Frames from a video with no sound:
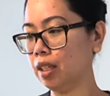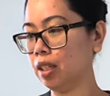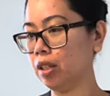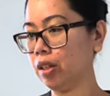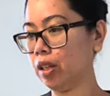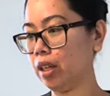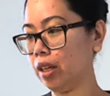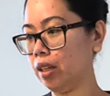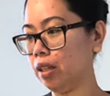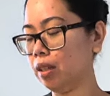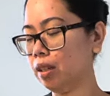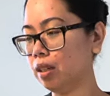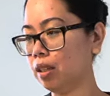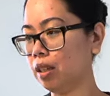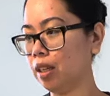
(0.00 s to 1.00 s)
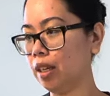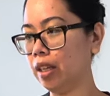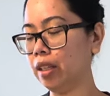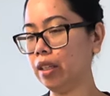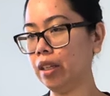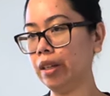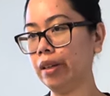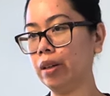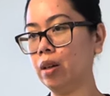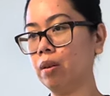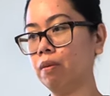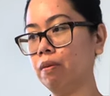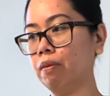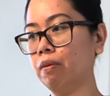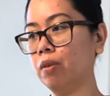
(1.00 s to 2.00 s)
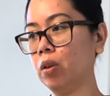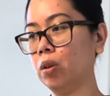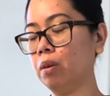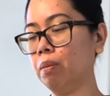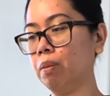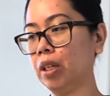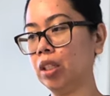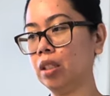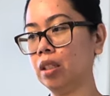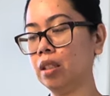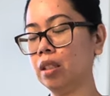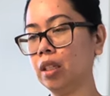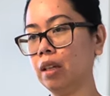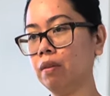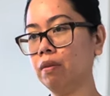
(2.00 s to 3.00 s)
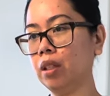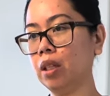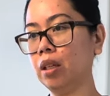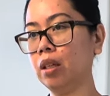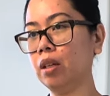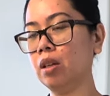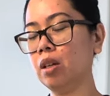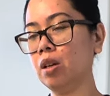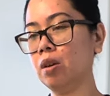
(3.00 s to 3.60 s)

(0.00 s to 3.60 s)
Okay, and then for patient safety,